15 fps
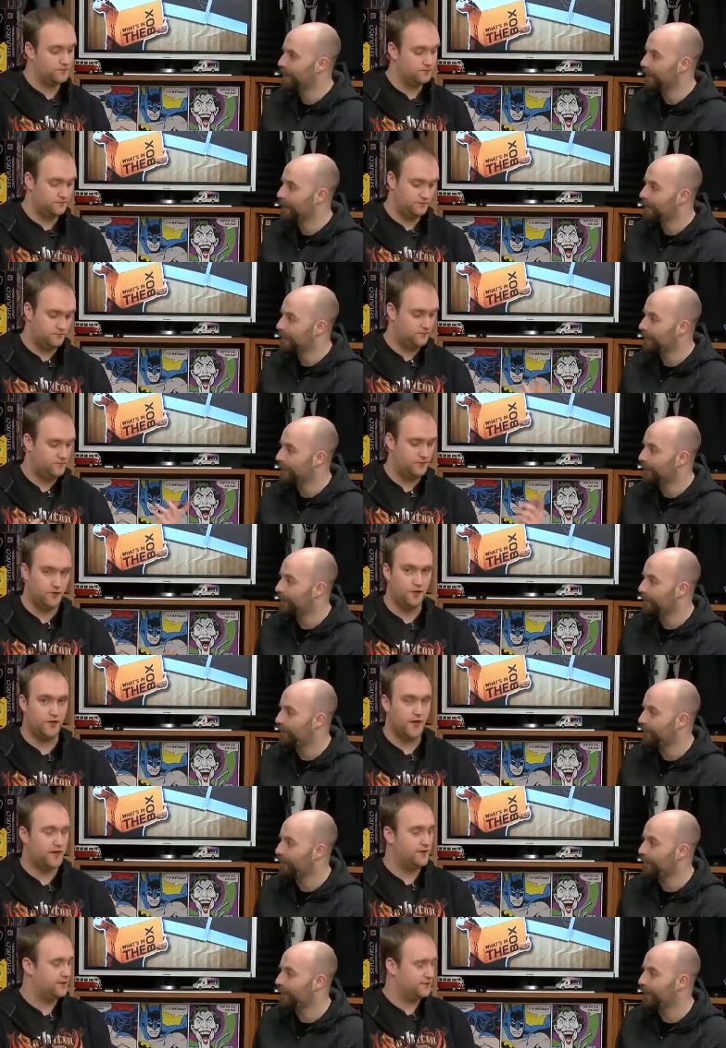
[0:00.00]
Speaker 1: we, you and
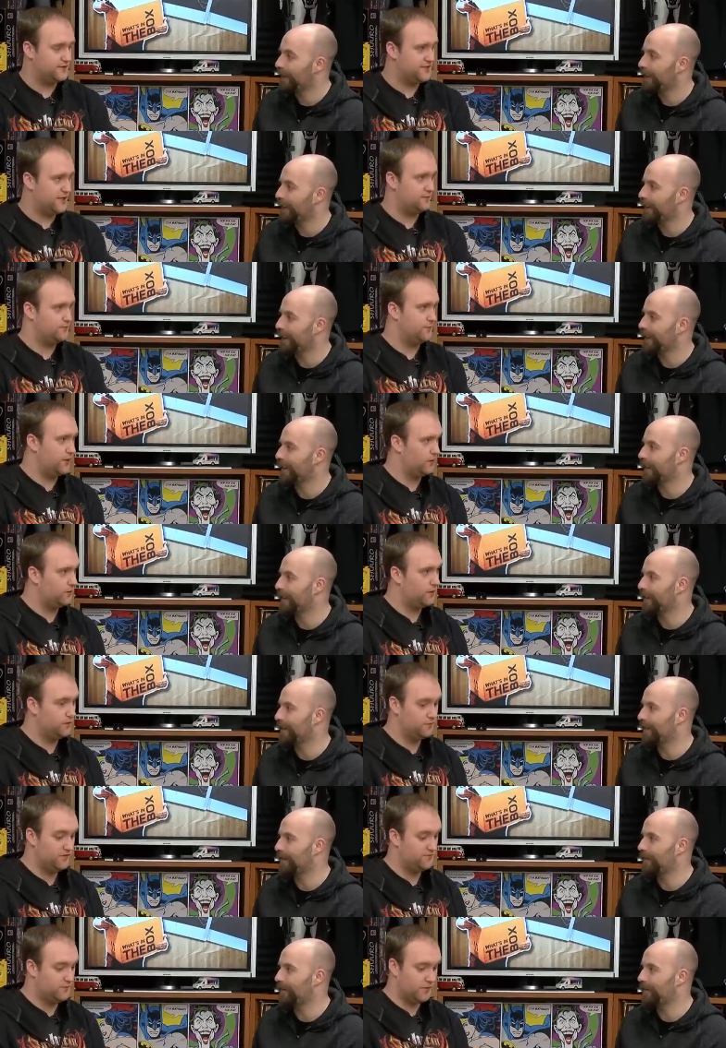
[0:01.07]
I, like we said in part
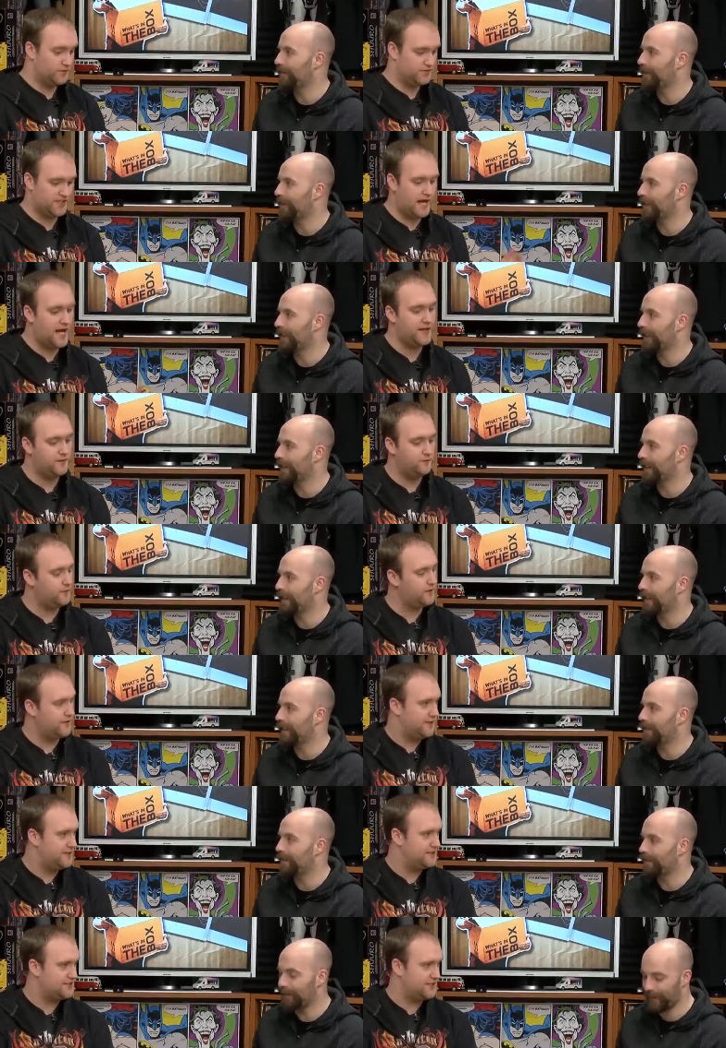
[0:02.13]
one, we've both sat in one of
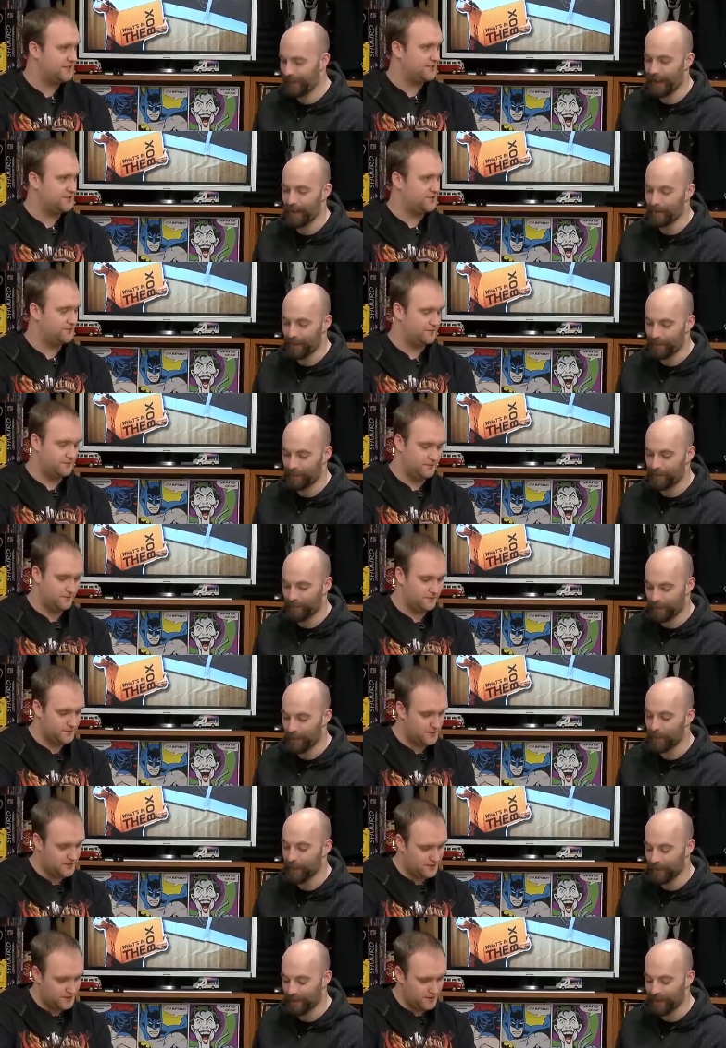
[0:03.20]
these things. Yeah, we've
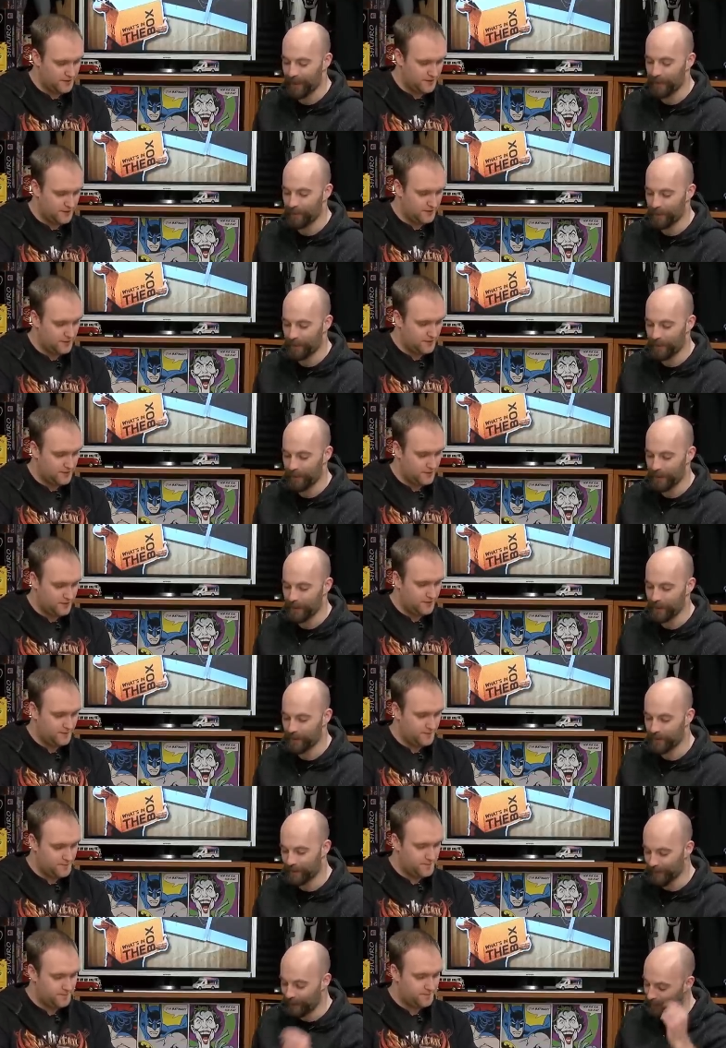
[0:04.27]
Speaker 2: we've both sat in one of
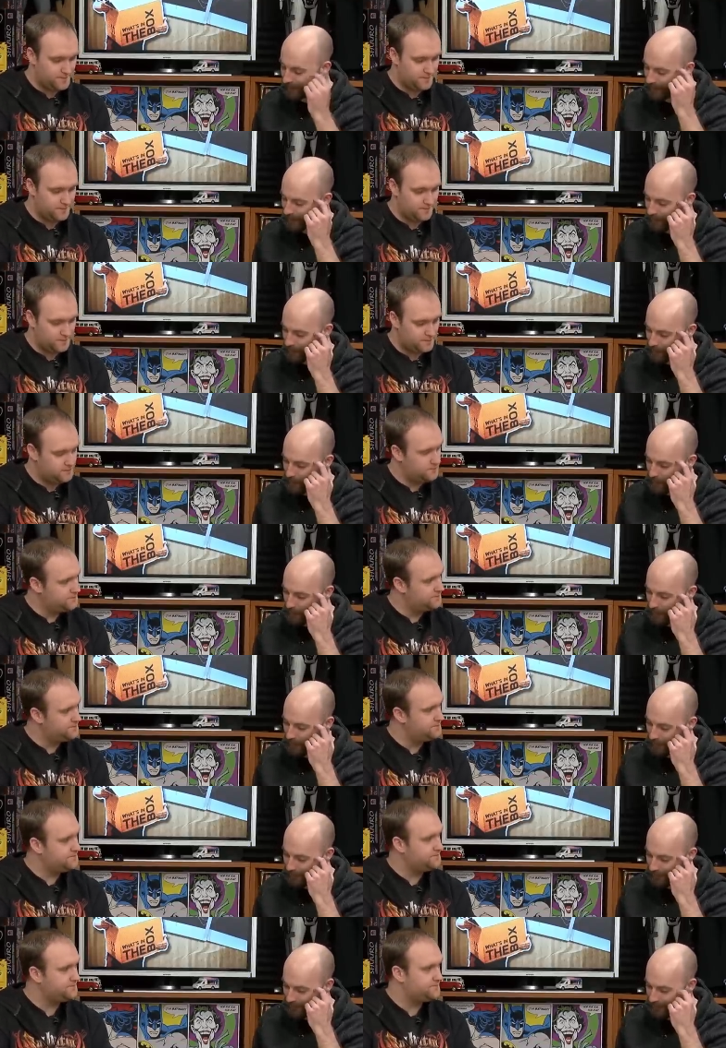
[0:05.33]
these. Although I do
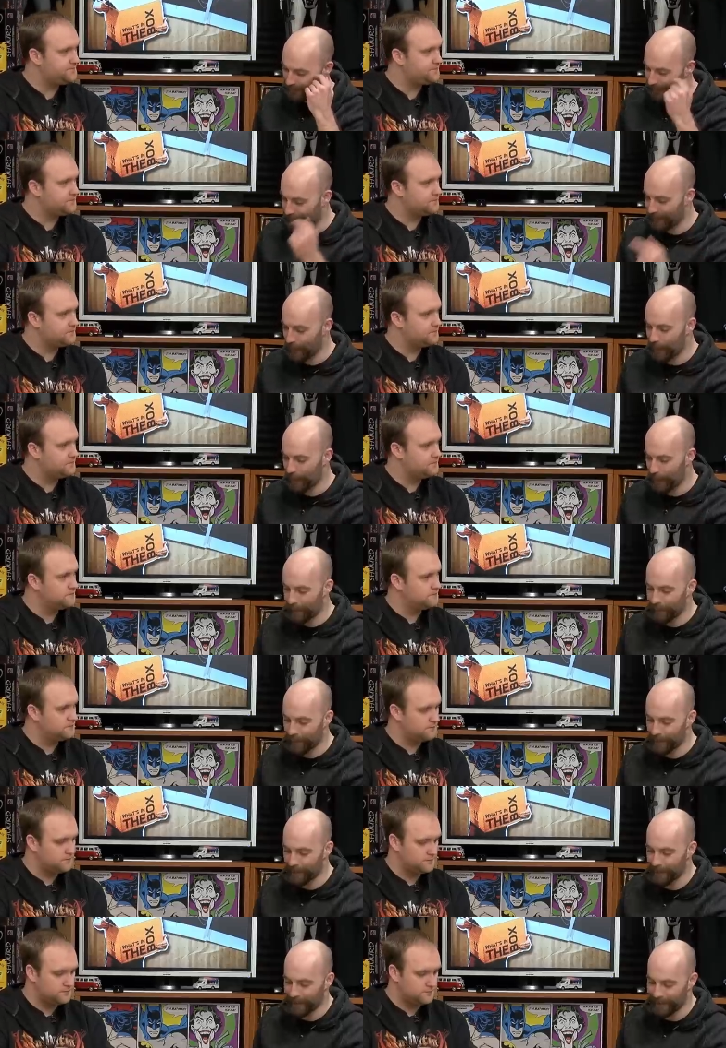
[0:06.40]
remember the year I was
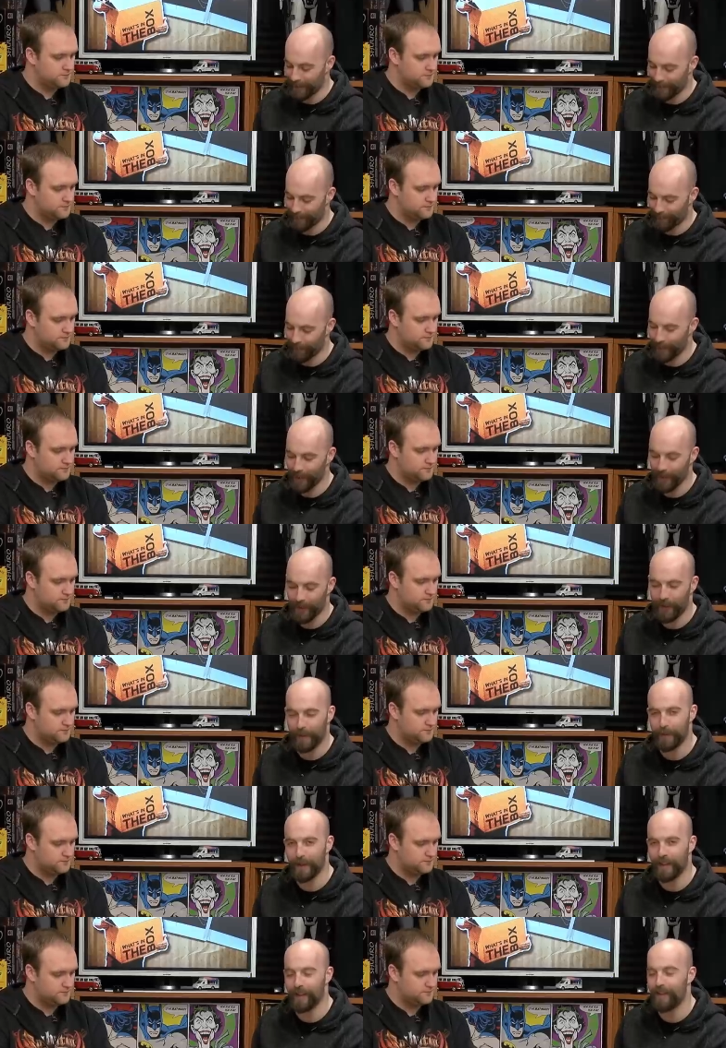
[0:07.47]
in the the
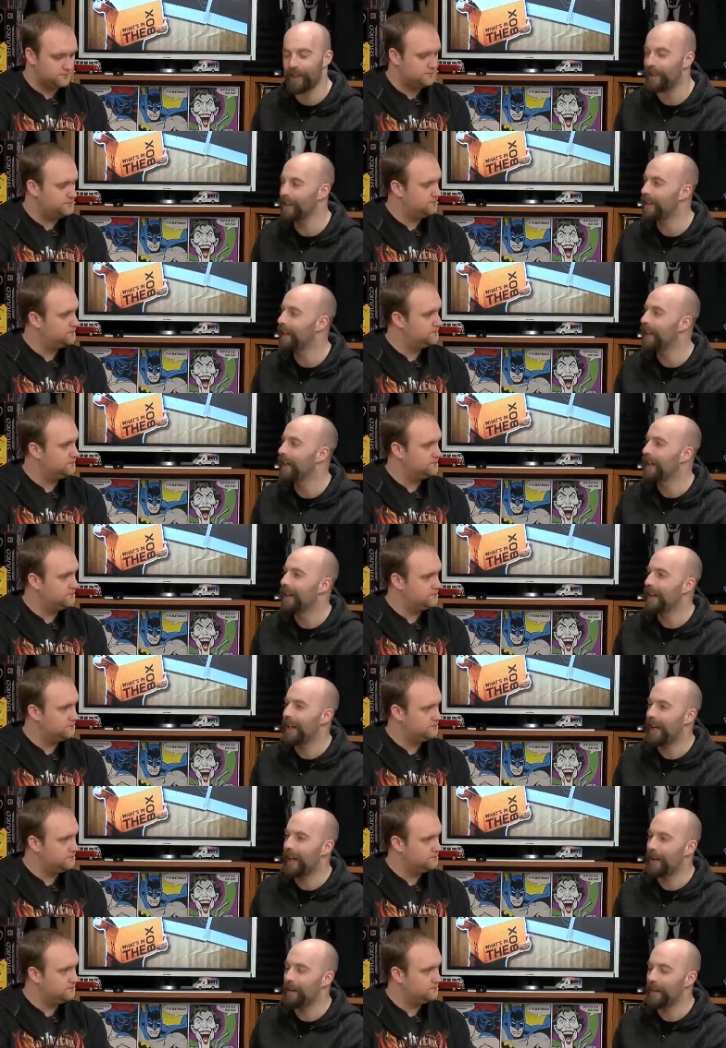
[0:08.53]
gunner's position,
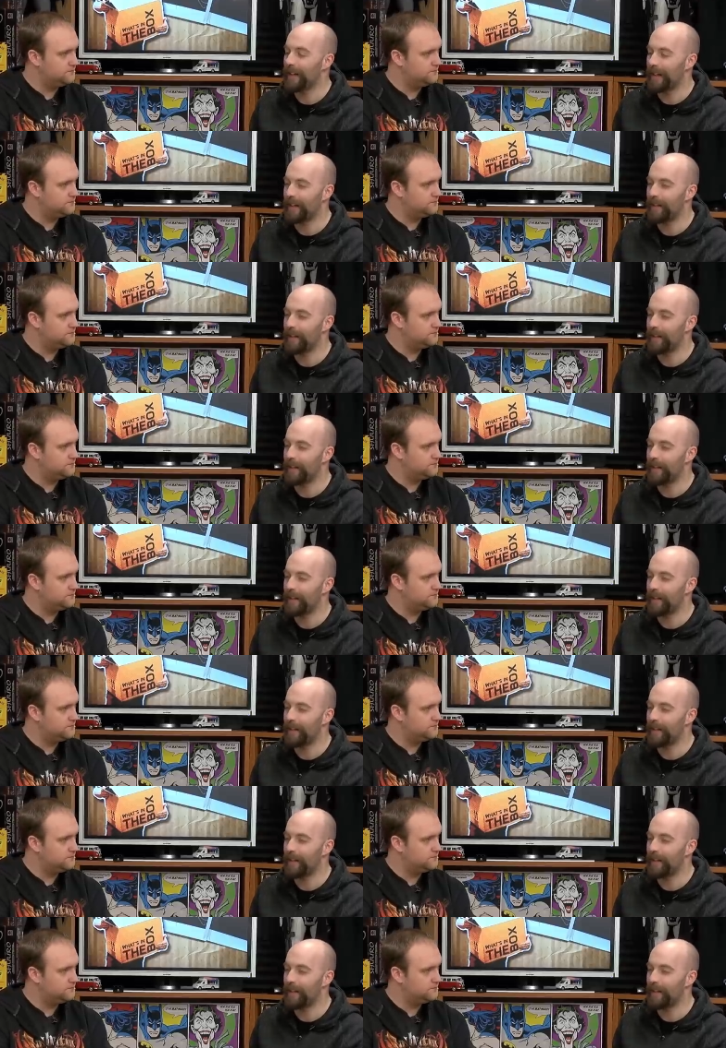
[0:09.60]
uh, we had a